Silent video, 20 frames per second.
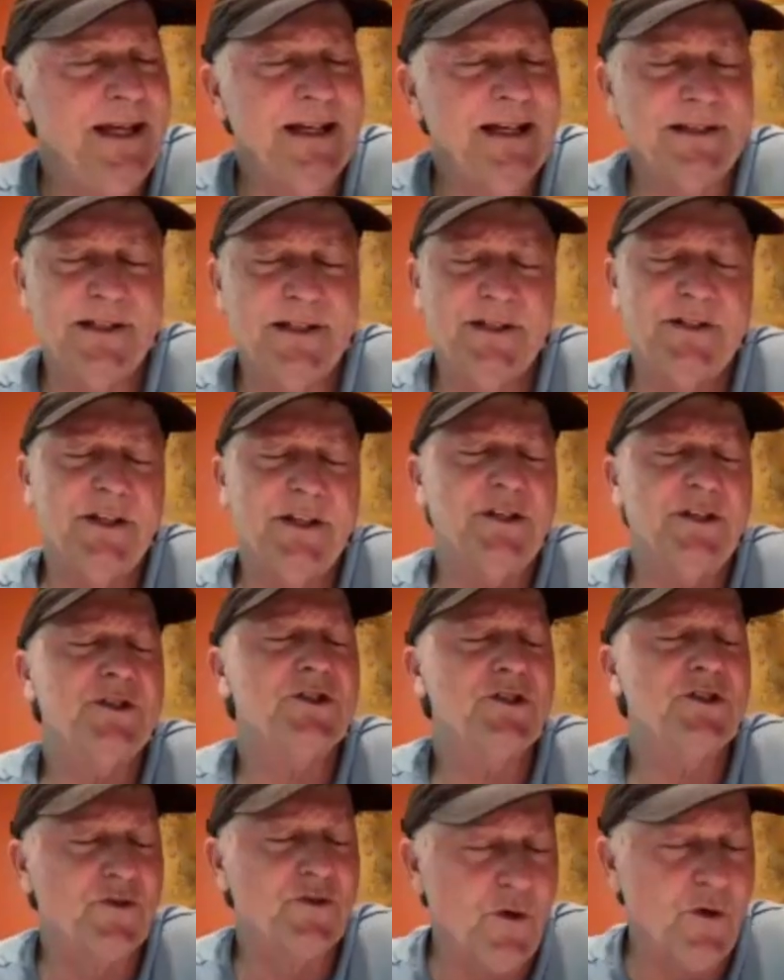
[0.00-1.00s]
because it's
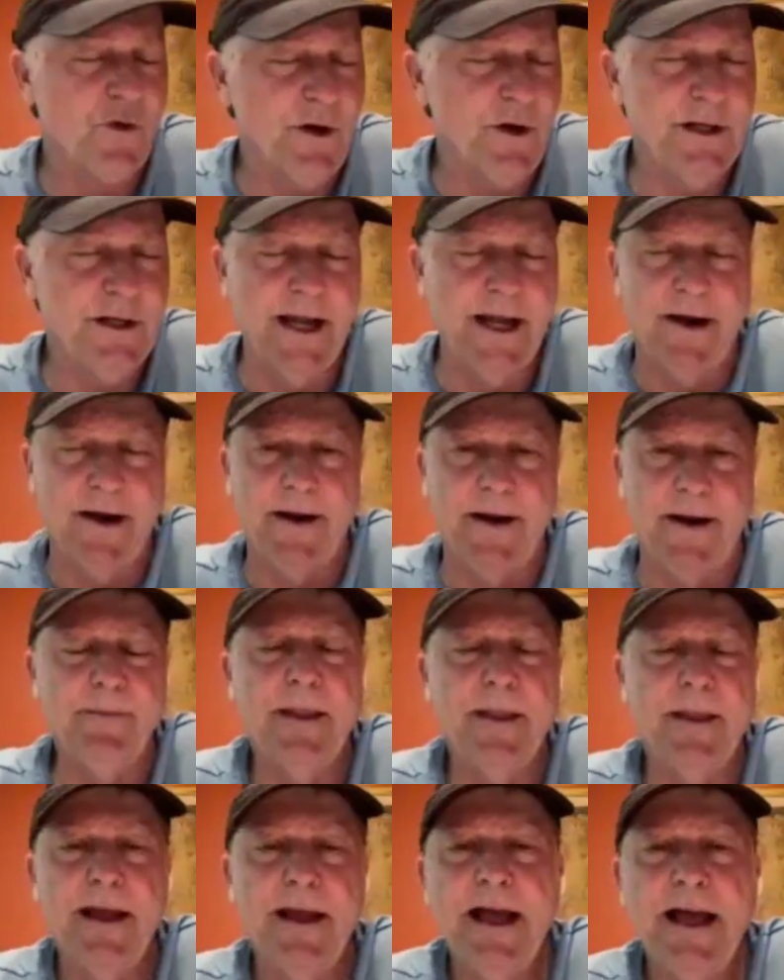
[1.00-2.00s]
extraordinary
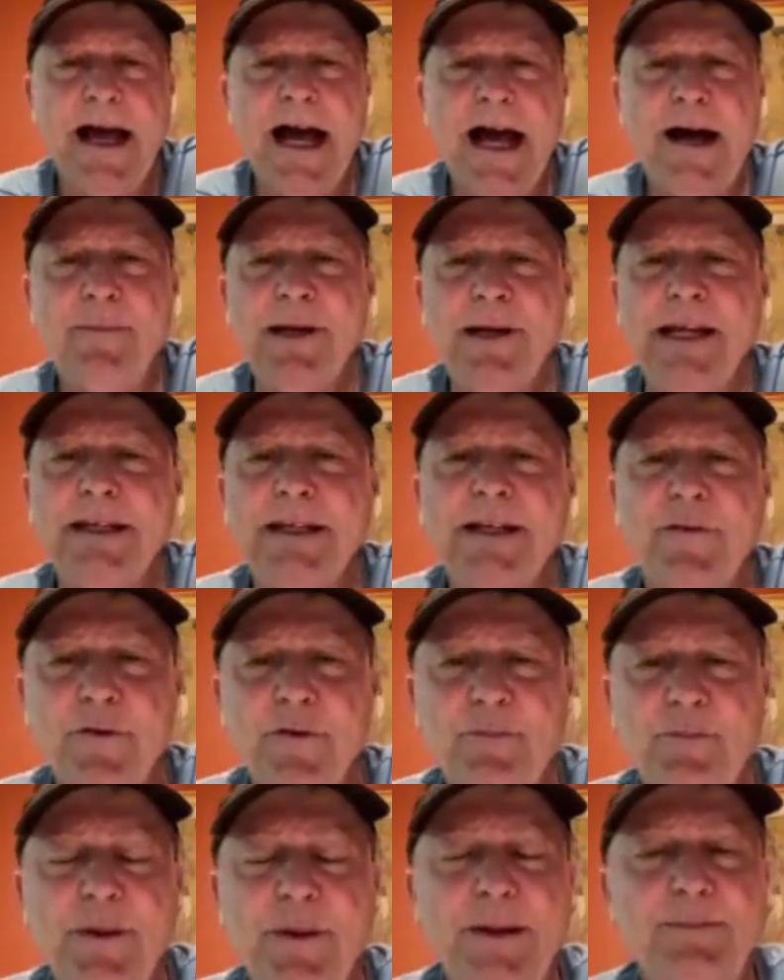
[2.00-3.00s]
how many
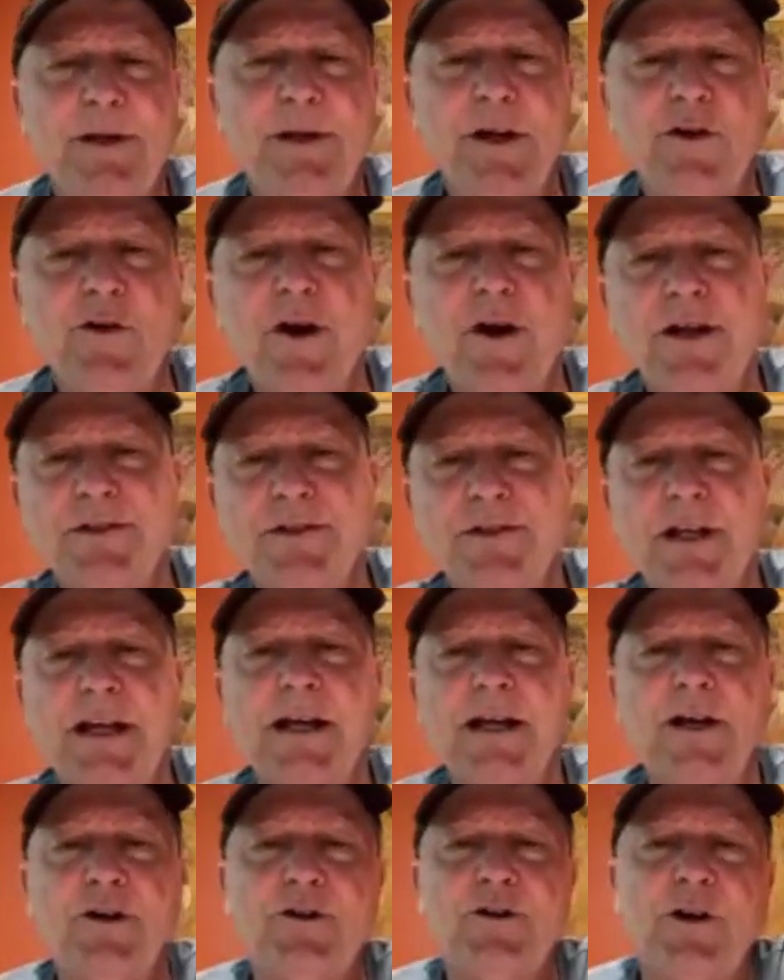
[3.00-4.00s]
different people across the
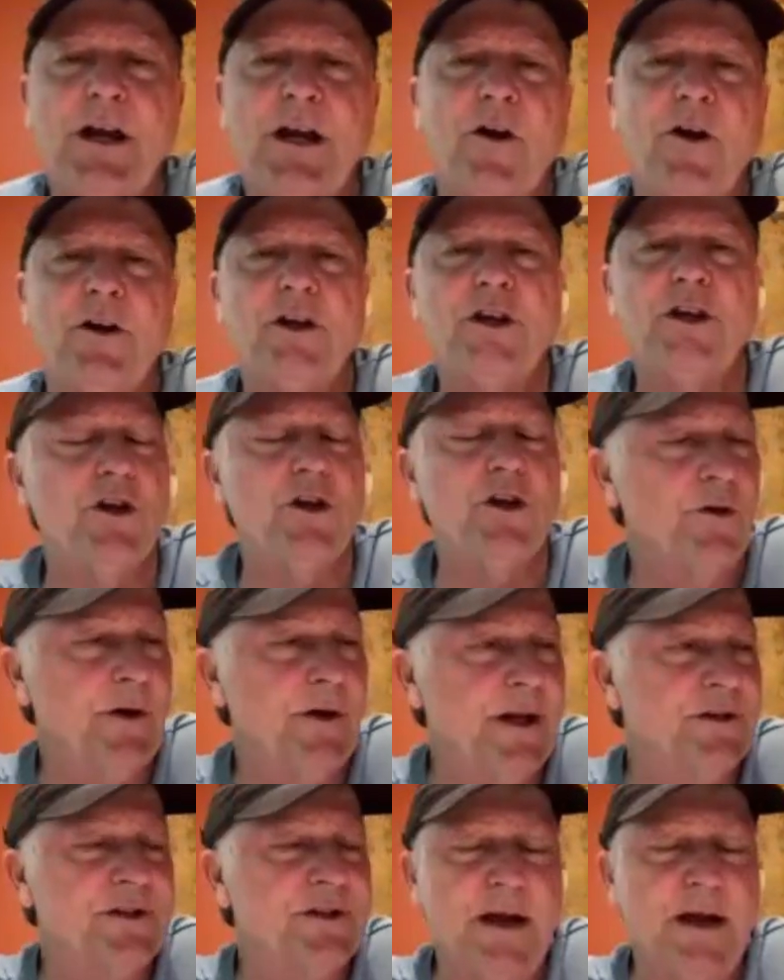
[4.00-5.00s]
country are
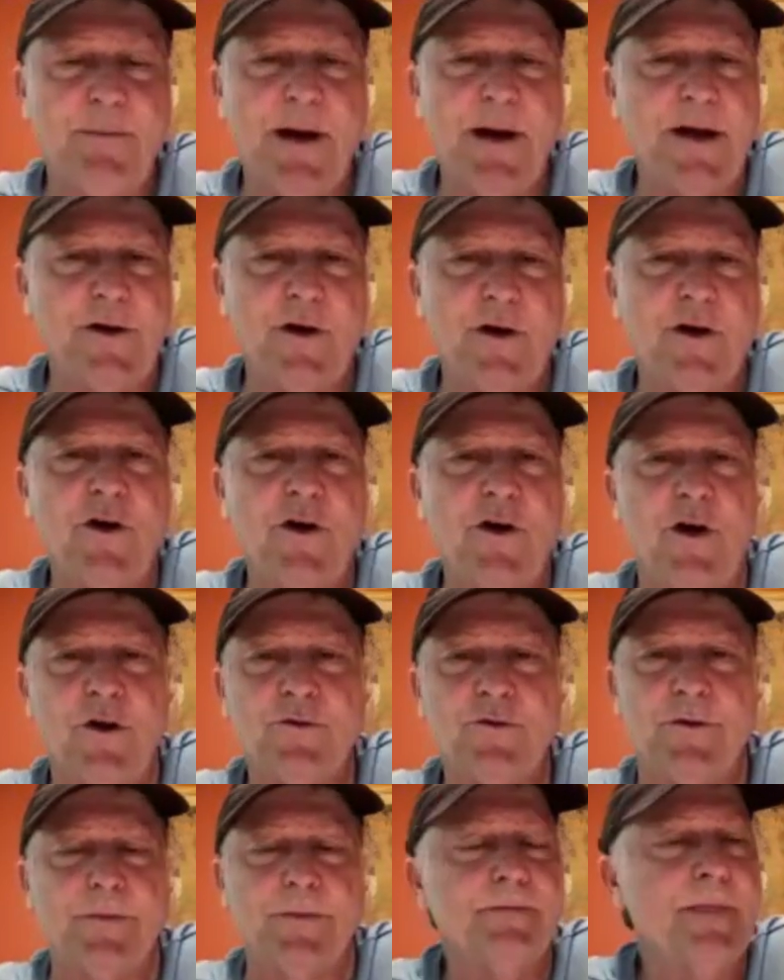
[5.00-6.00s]
curious about our
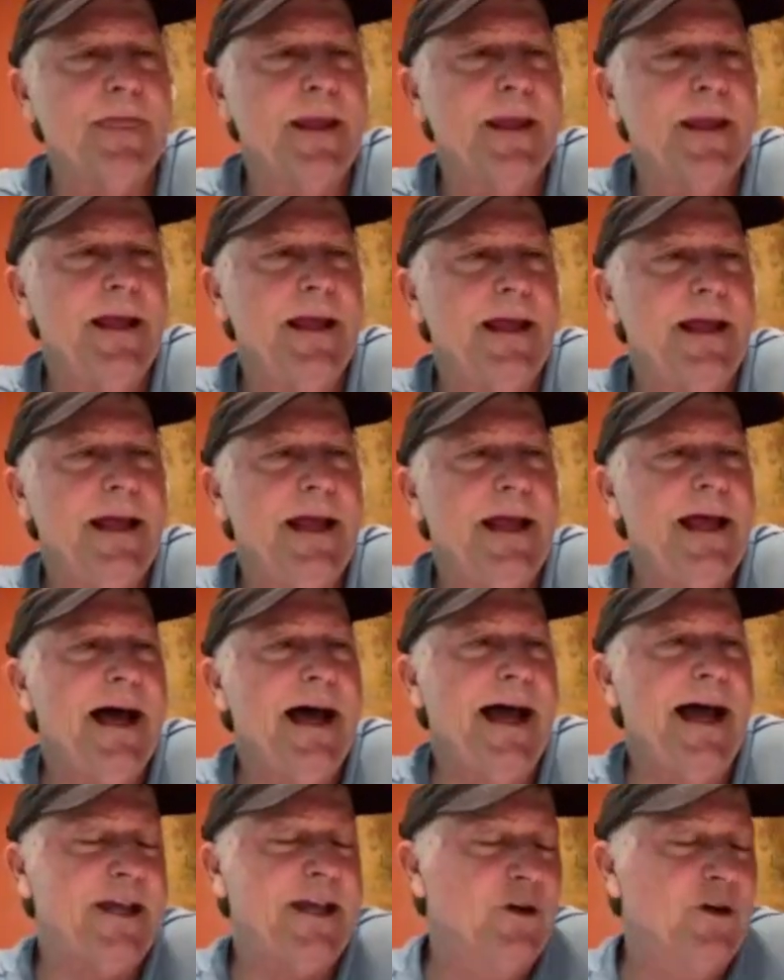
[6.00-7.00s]
cauldron.
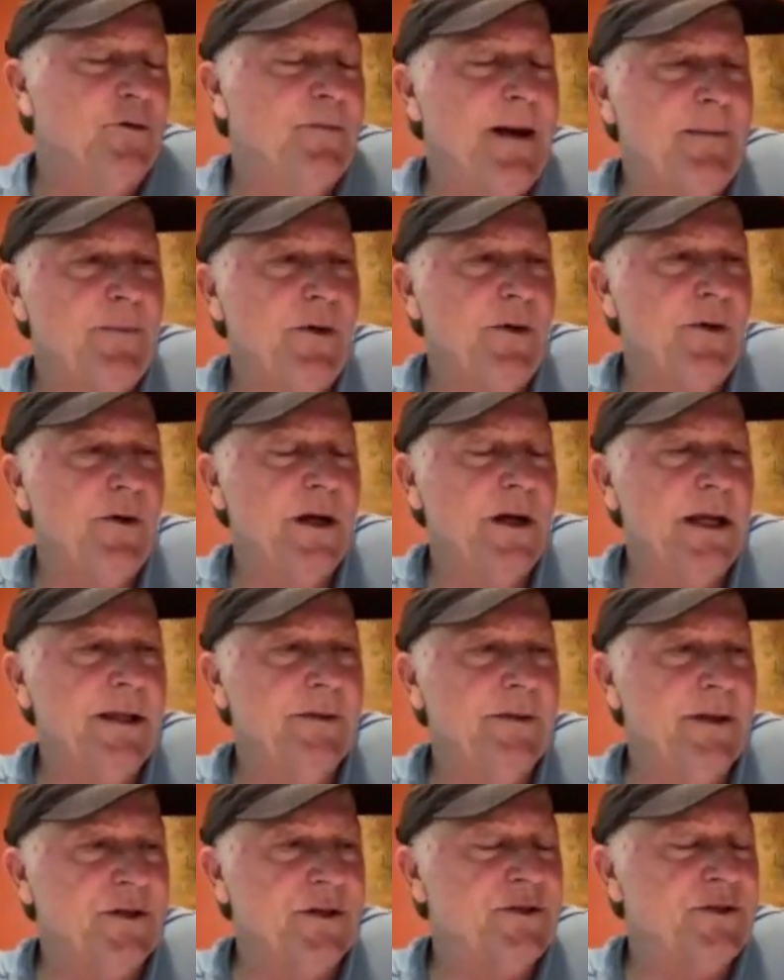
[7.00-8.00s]
I can remember
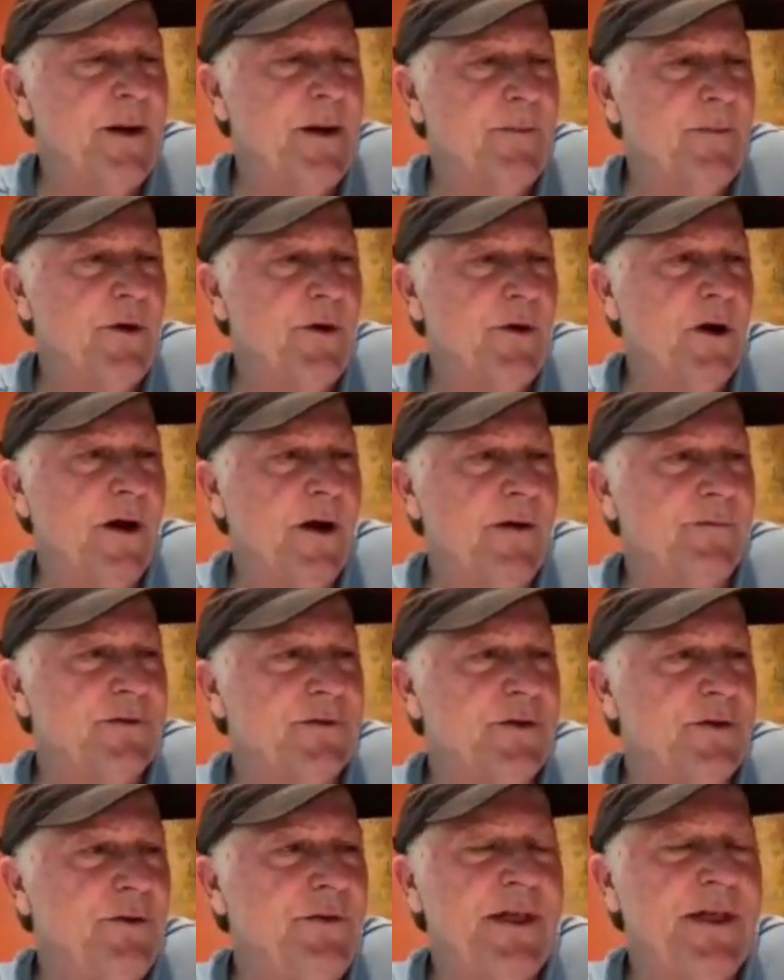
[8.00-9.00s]
in the summer
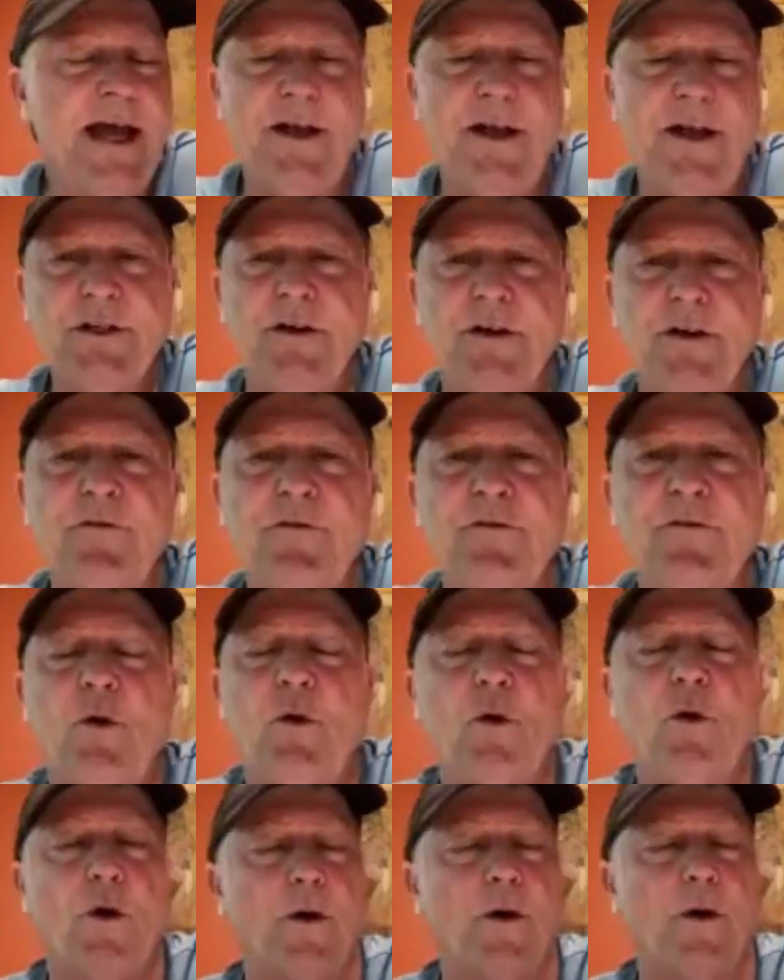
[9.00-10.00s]
of
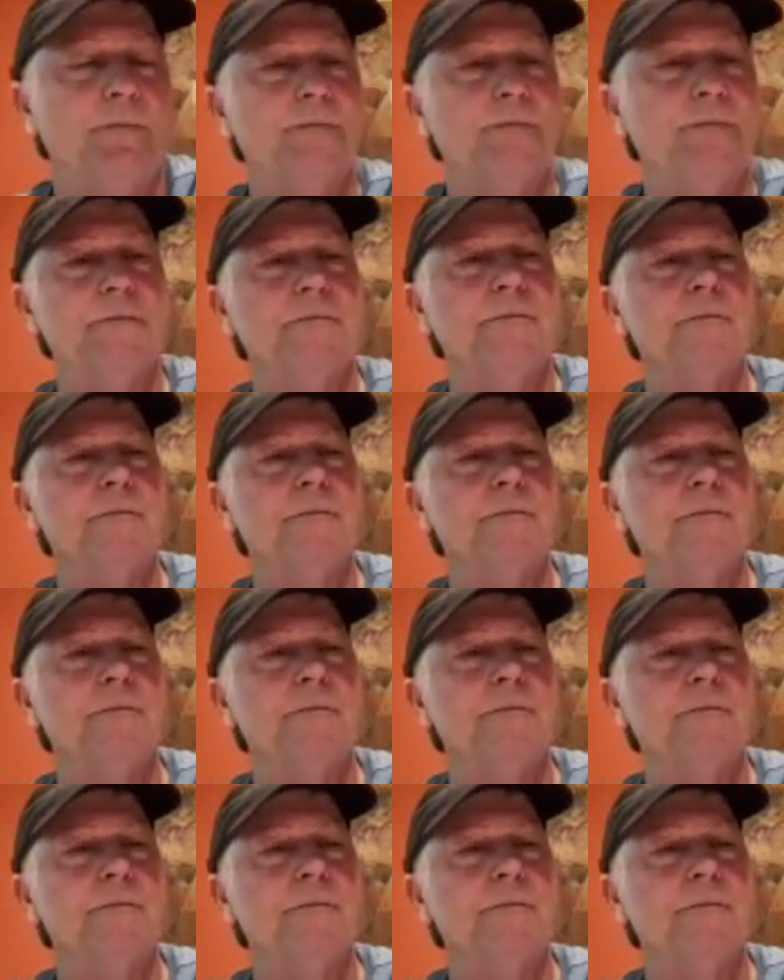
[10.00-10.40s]
2004,